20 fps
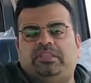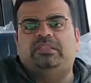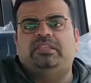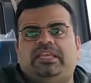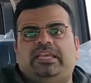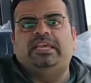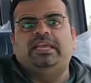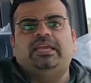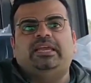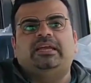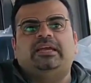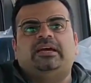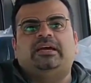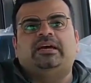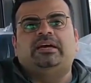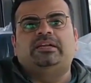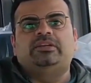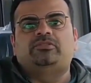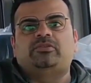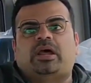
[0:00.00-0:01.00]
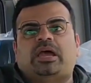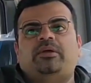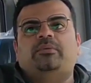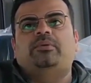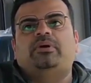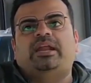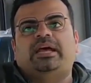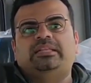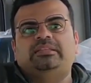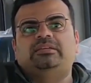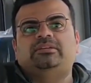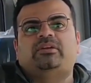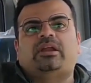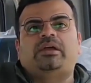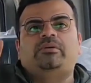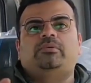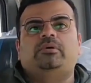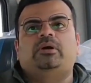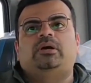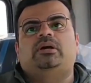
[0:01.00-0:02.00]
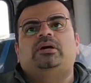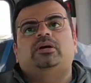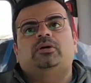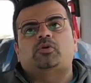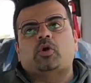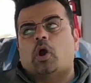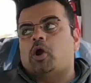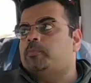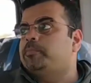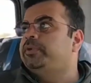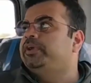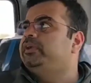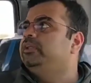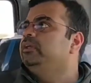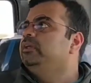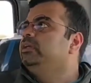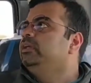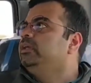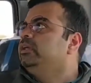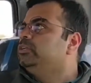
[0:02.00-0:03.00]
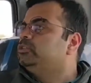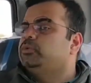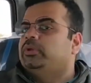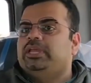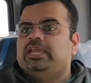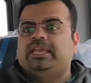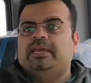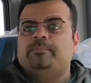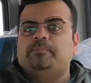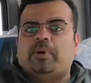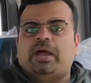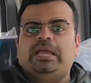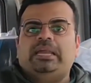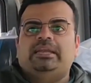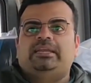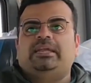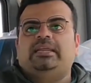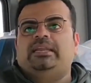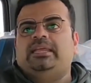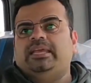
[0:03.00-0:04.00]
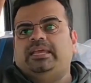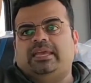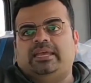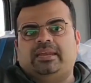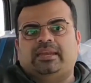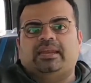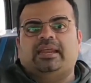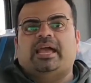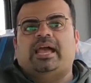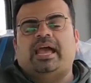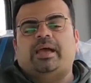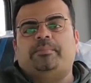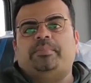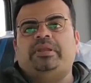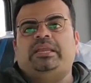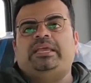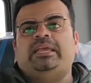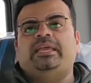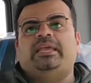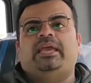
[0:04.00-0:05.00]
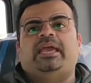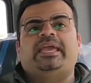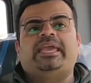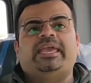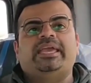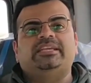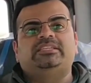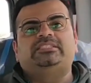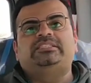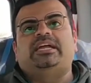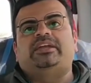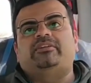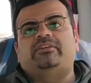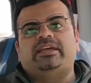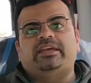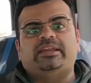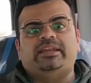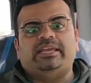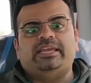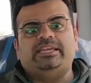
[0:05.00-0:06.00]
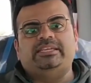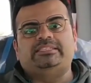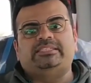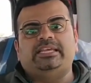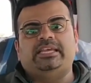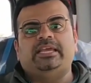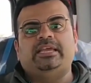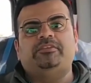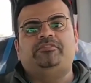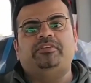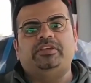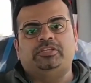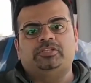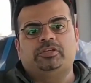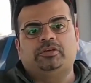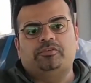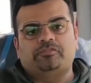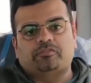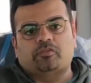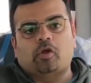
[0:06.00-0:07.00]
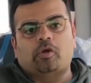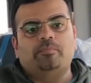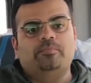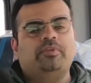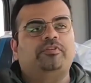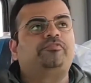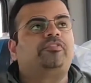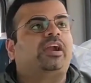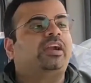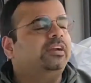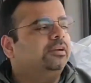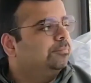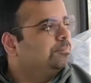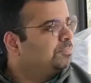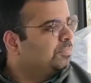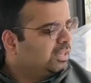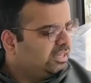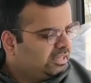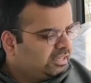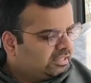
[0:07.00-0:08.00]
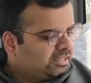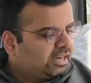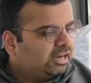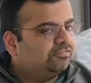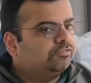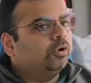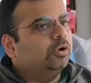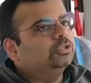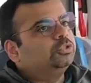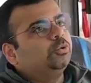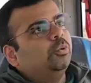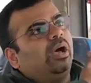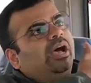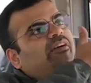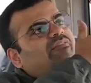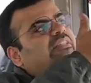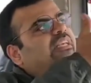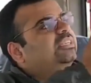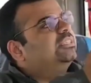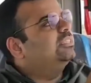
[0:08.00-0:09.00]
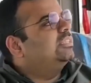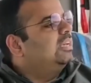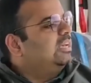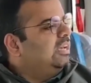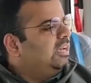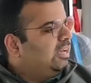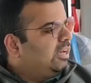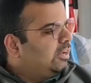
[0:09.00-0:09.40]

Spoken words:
with the driver at the driver cockpit, so he can pilot and he can happily engage that rear AC feature from the front. Then of course you have these